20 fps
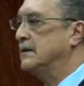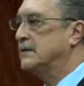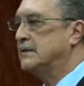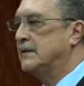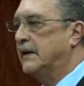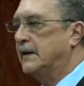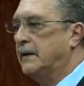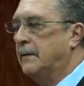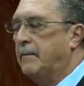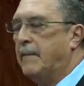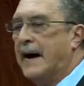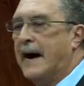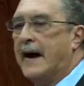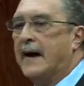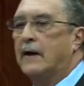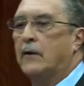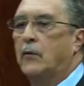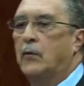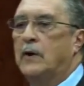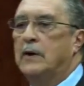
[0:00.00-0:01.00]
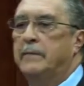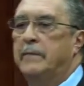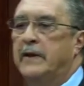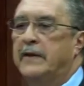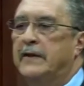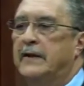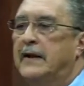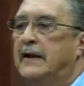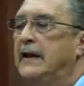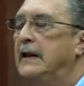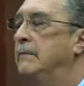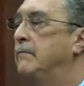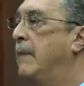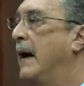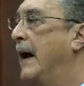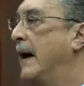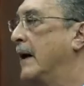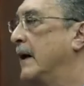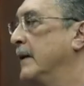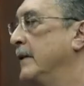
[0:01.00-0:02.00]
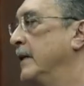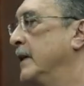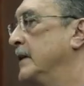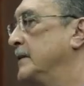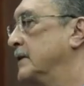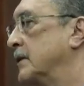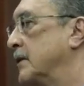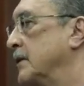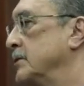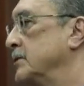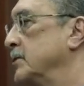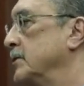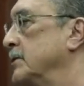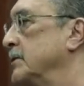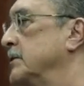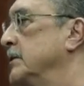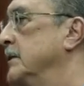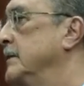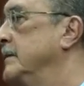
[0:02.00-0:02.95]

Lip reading: that the bank will be the lead bank and there's a consortium?